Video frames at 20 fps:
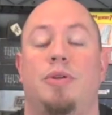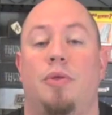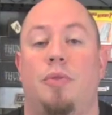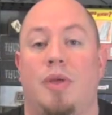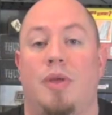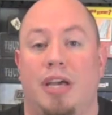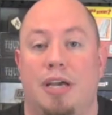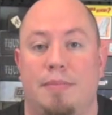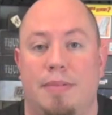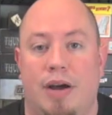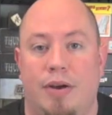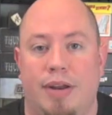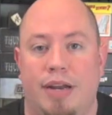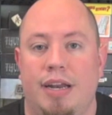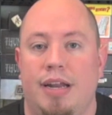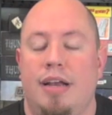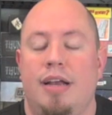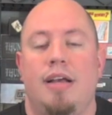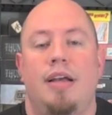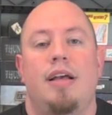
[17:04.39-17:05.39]
when you think about
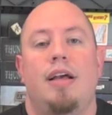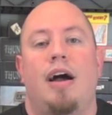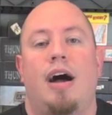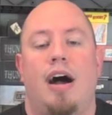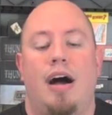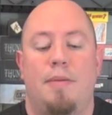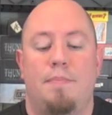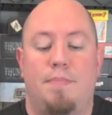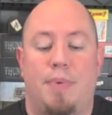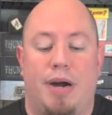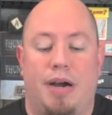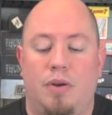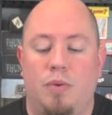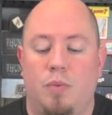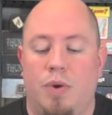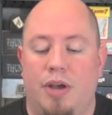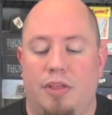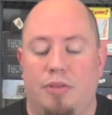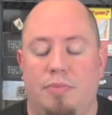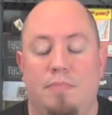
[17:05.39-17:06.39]
it,
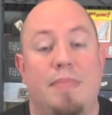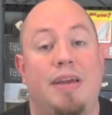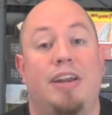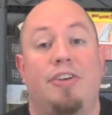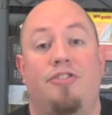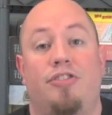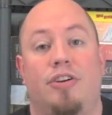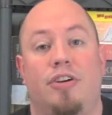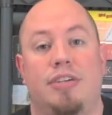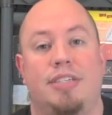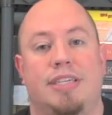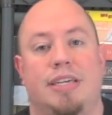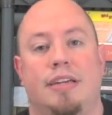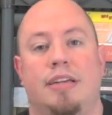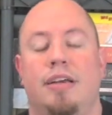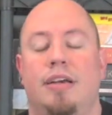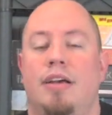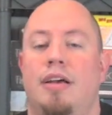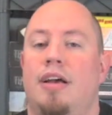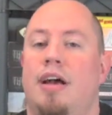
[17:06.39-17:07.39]
but with miniatures
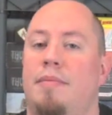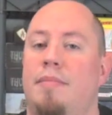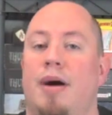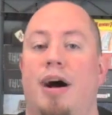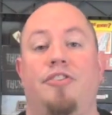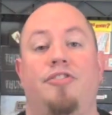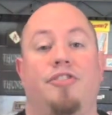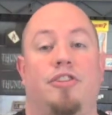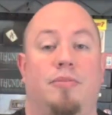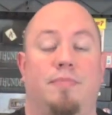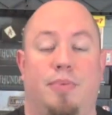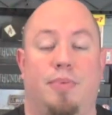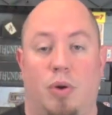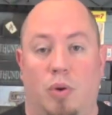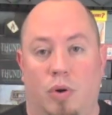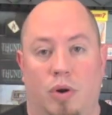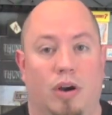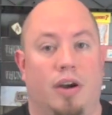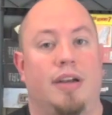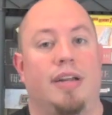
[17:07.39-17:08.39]
and a modular
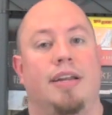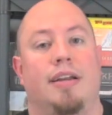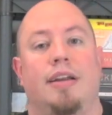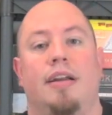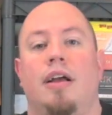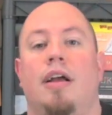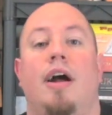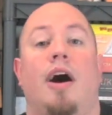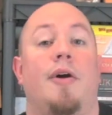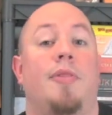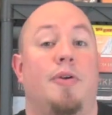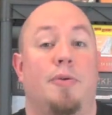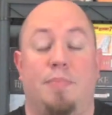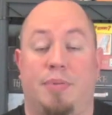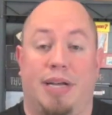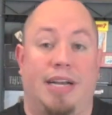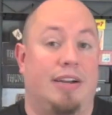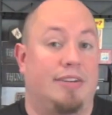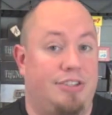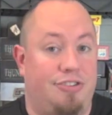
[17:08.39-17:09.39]
board and other
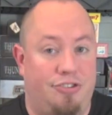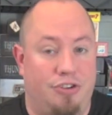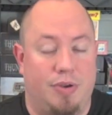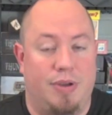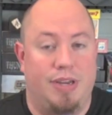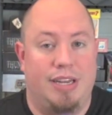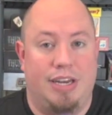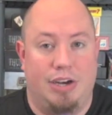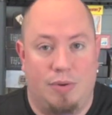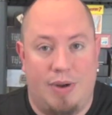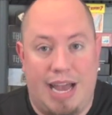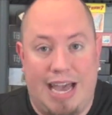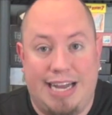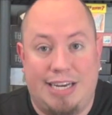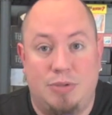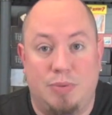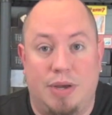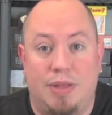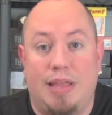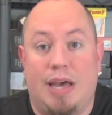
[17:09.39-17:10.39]
players that you can
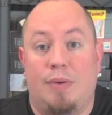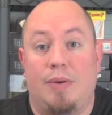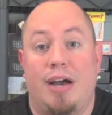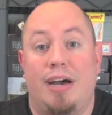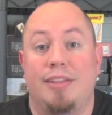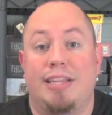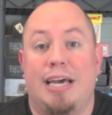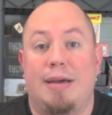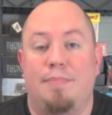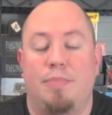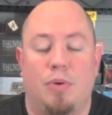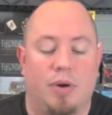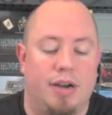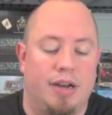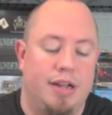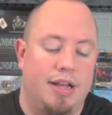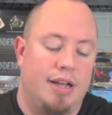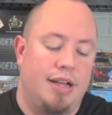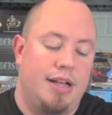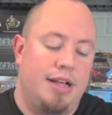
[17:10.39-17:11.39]
interact with out on that
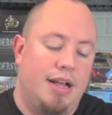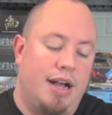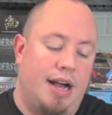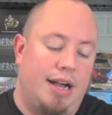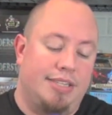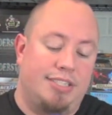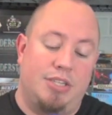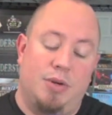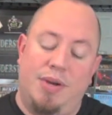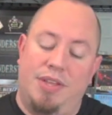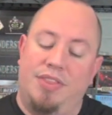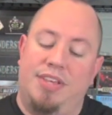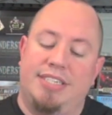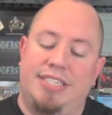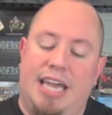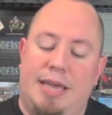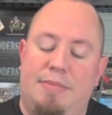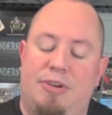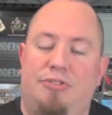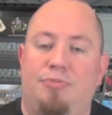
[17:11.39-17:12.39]
board. So in this
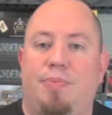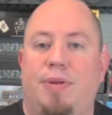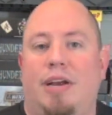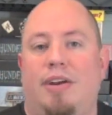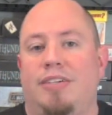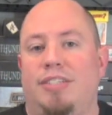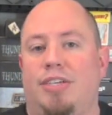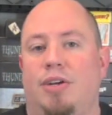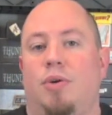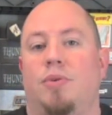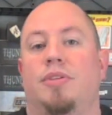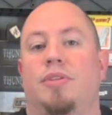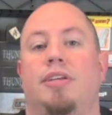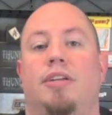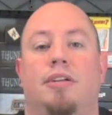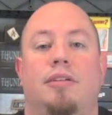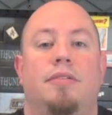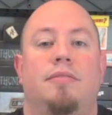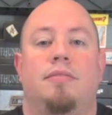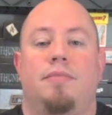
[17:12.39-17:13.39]
game, each player is their own
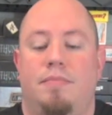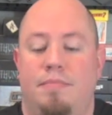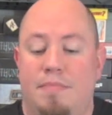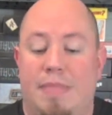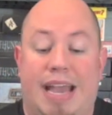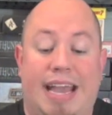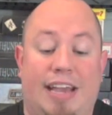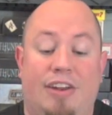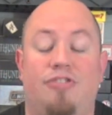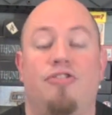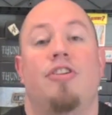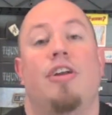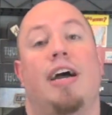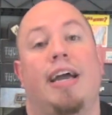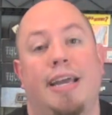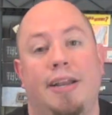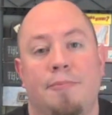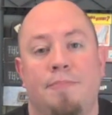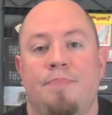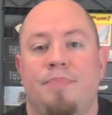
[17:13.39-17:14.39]
little Mage
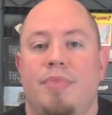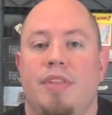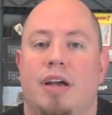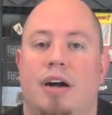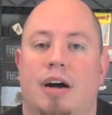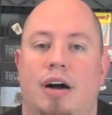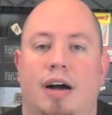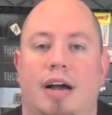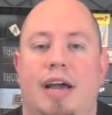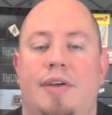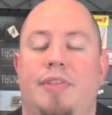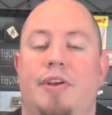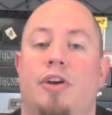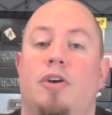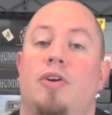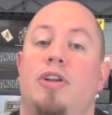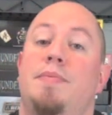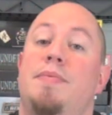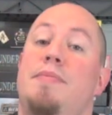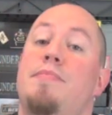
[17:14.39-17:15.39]
Knight, and they're
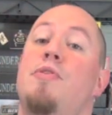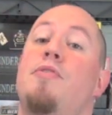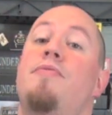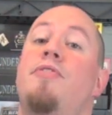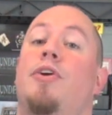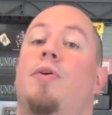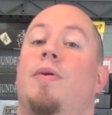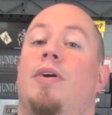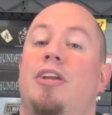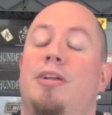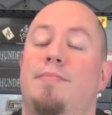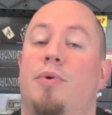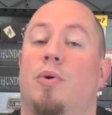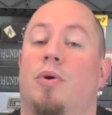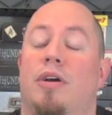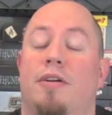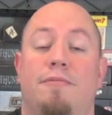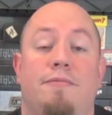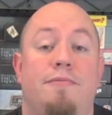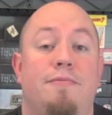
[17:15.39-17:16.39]
going to be moving around a
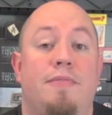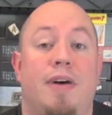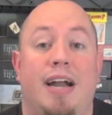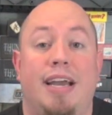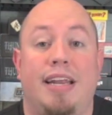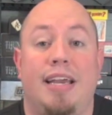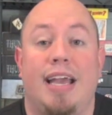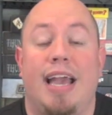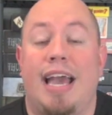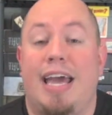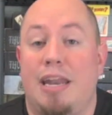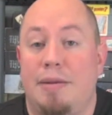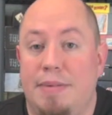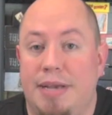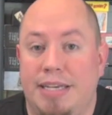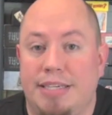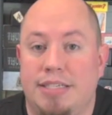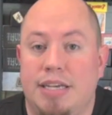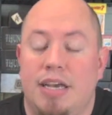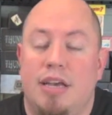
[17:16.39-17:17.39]
board fighting
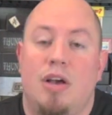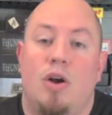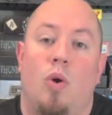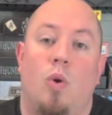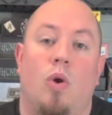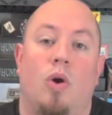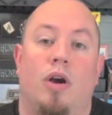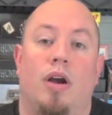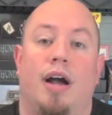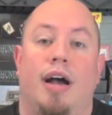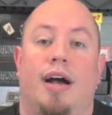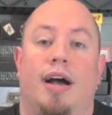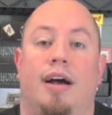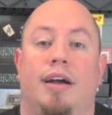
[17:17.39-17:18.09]
enemies, or